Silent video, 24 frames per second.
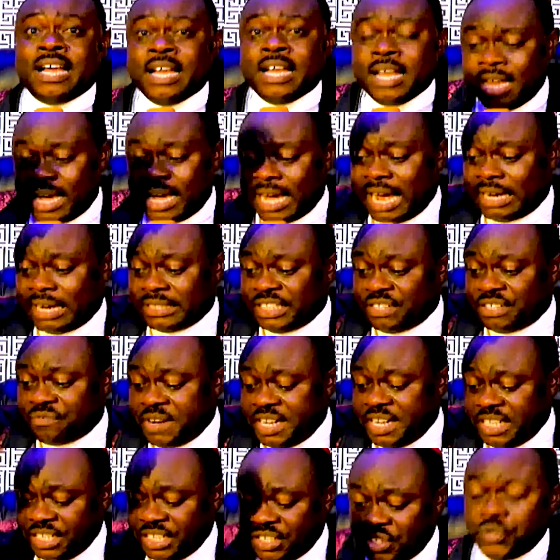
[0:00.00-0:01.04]
and
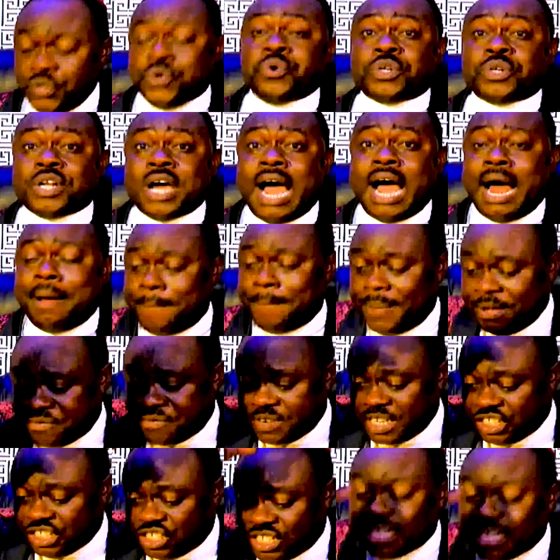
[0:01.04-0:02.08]
renewed and be
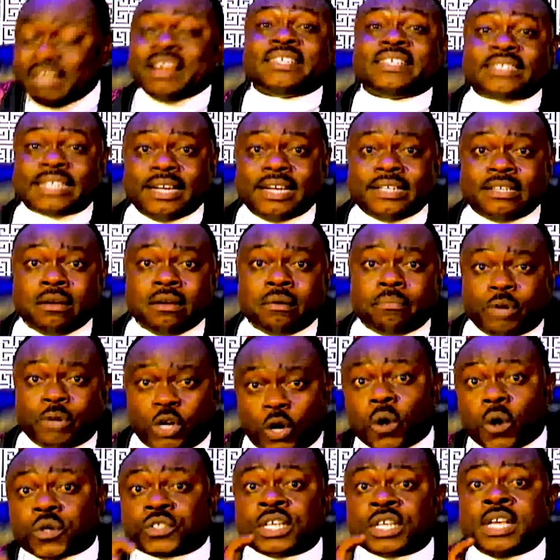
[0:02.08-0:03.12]
regenerated because
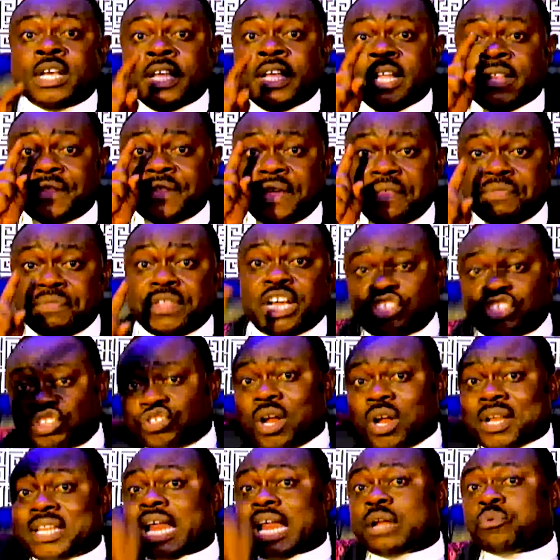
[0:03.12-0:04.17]
the nation that
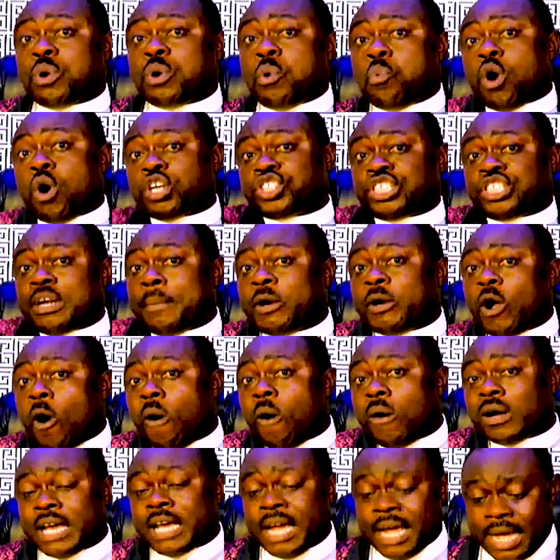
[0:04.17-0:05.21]
will worship God
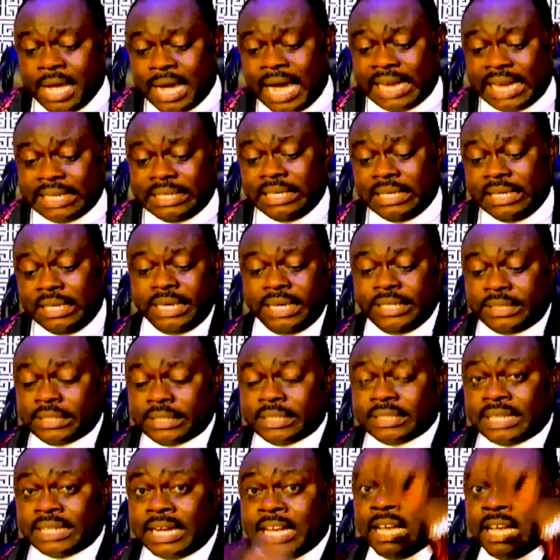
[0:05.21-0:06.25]
and lead the
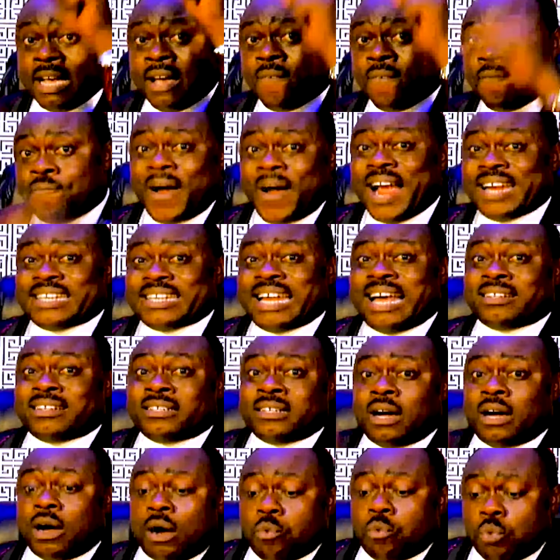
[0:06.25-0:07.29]
final, uh,
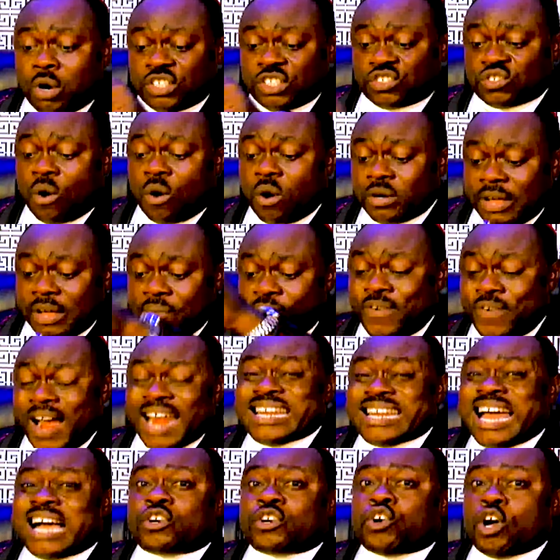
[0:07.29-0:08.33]
what is called the final
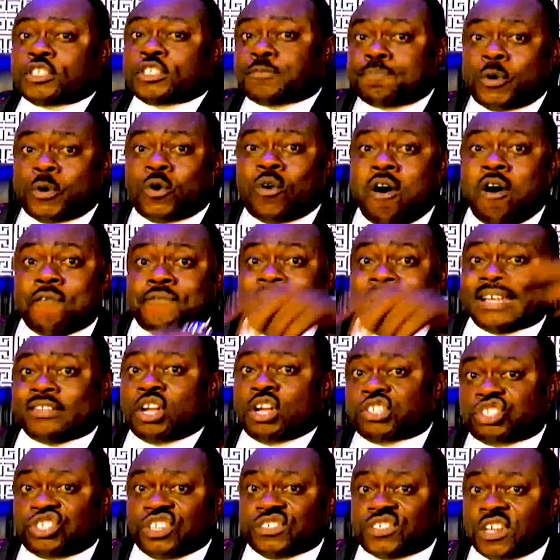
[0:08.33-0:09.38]
gospel of our Lord
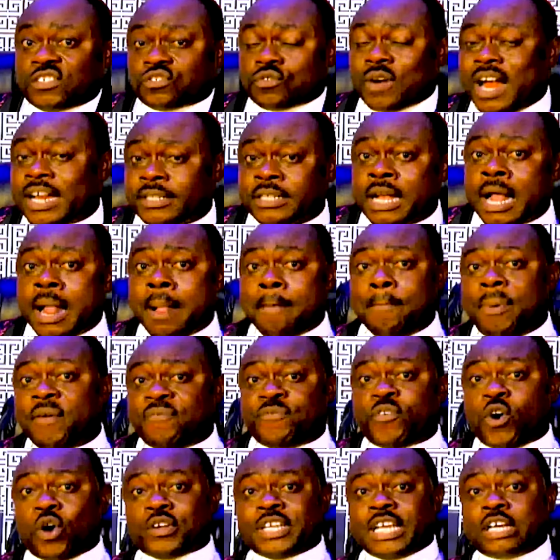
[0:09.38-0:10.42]
Jesus Christ before the
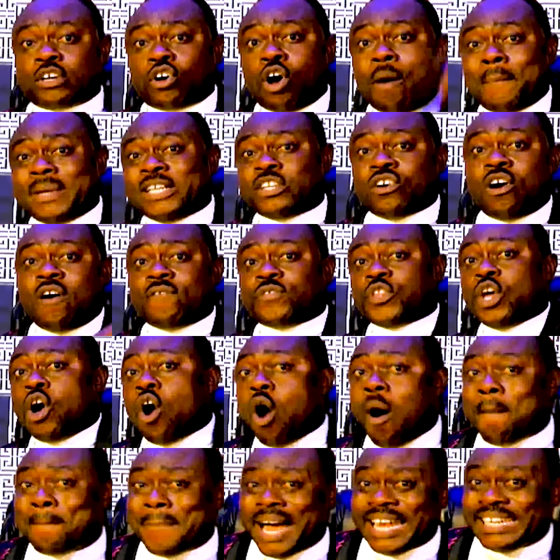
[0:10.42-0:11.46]
coming of the
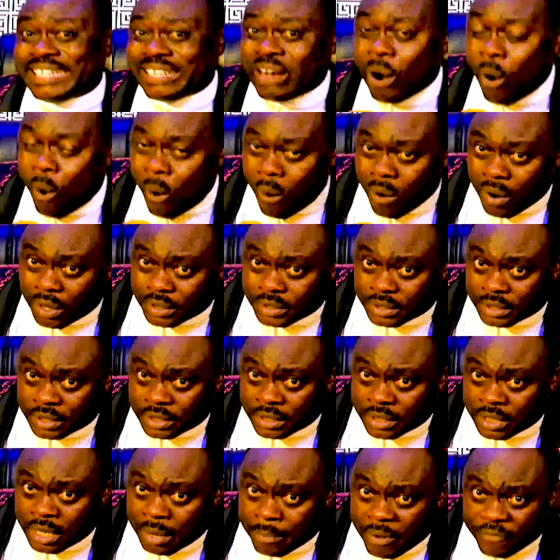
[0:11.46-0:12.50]
Almighty God,
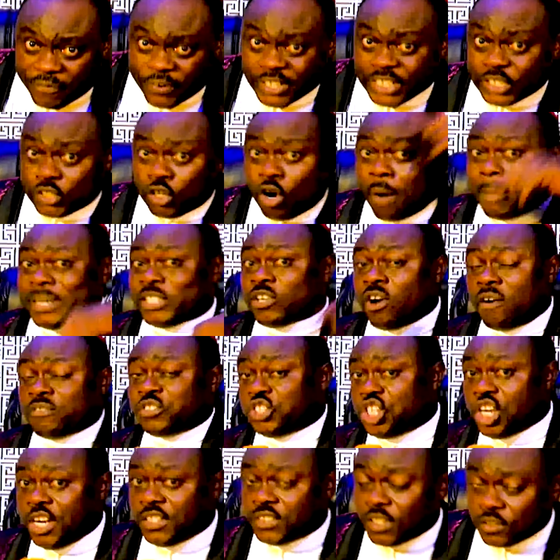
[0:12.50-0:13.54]
before the coming of
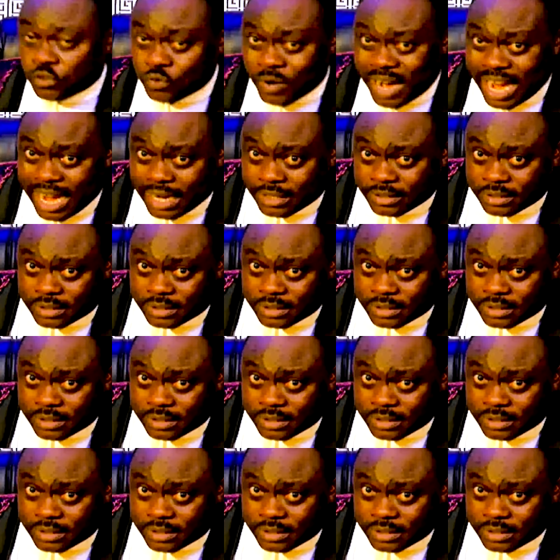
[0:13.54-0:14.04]
Jesus Christ.